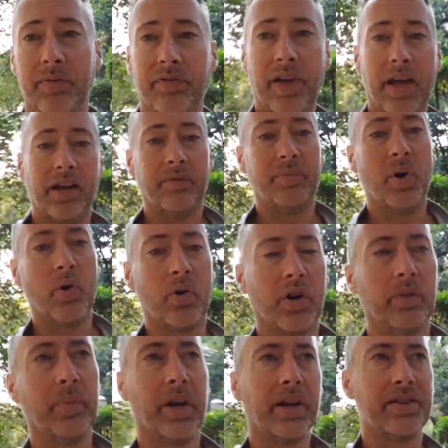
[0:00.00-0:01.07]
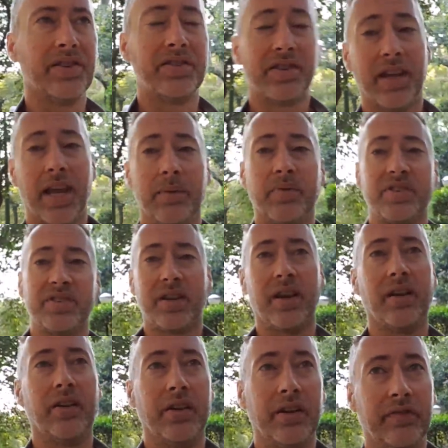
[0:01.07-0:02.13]
fan of poker because it's a game of
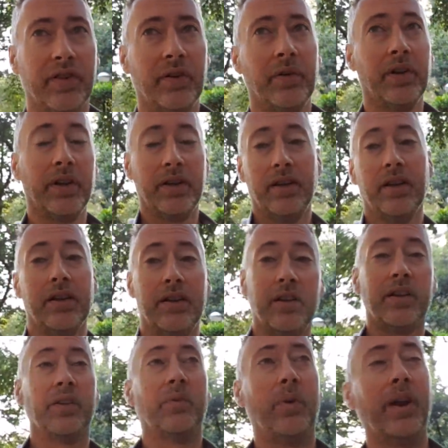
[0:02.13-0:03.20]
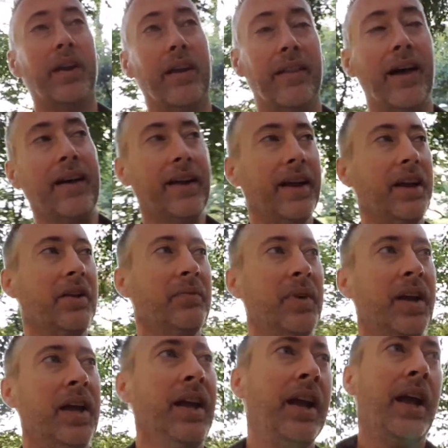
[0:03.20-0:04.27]
skill, and if you're really good, you can win at that game.
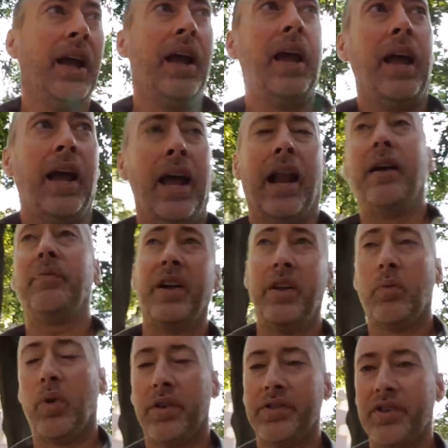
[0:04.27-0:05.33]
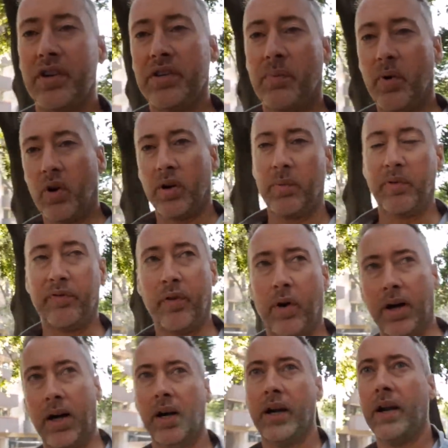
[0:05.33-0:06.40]
And I played in the World Series of Poker
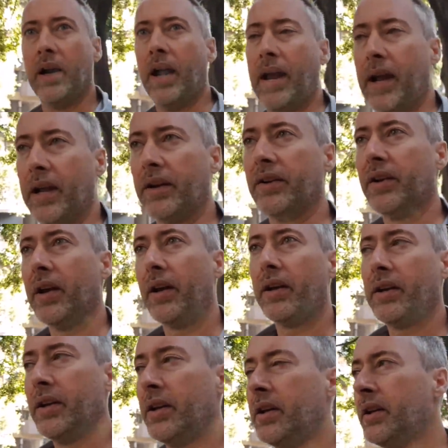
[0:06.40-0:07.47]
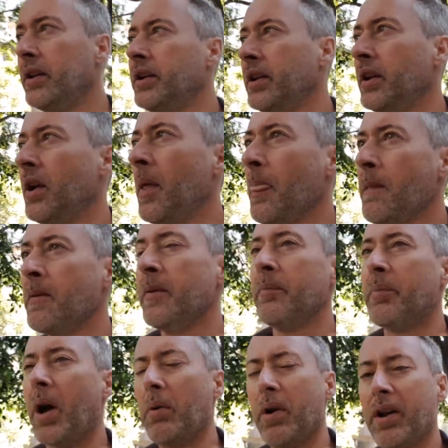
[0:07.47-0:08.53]
before, and but
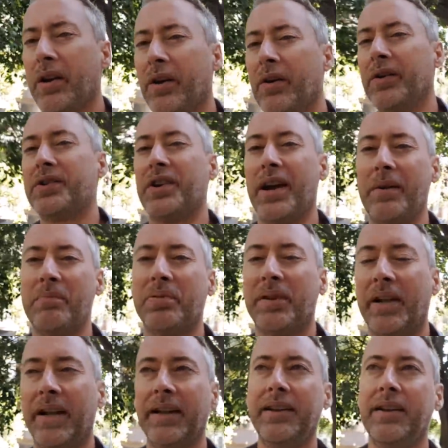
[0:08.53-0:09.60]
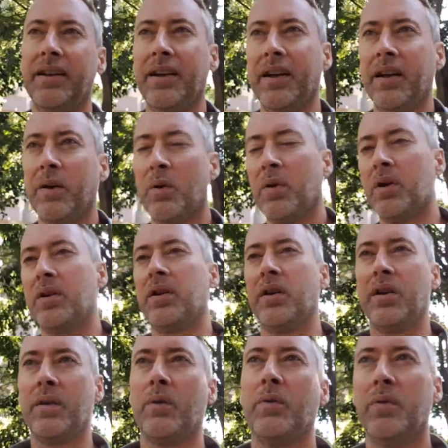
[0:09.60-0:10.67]
I want to go and try and play
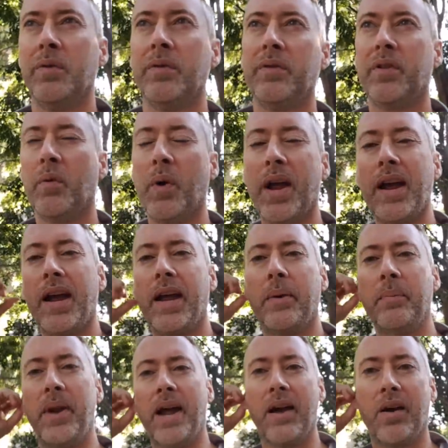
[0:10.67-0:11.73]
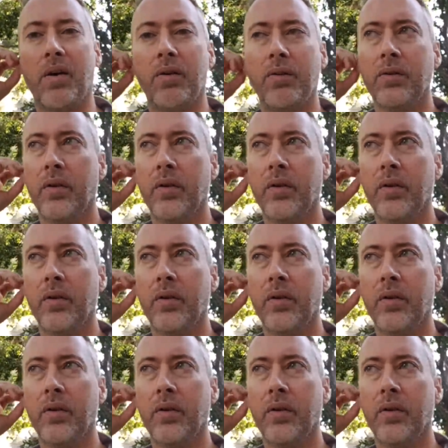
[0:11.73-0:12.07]
the way I am now,